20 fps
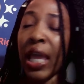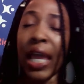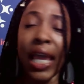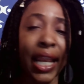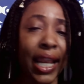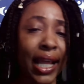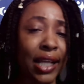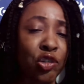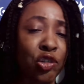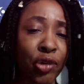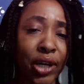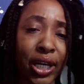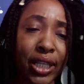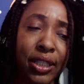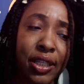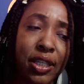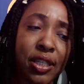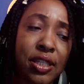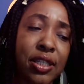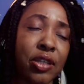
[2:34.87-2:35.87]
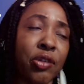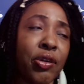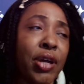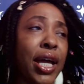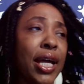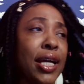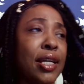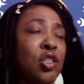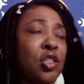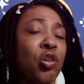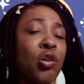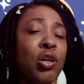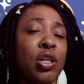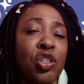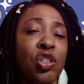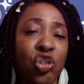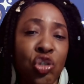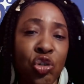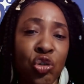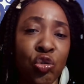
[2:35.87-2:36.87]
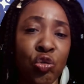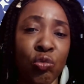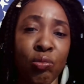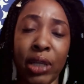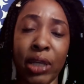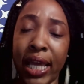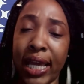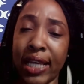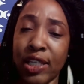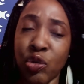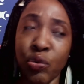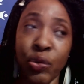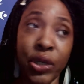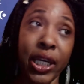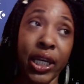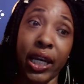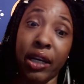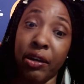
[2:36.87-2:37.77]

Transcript: and I tried this, you guys, on Zoom last week.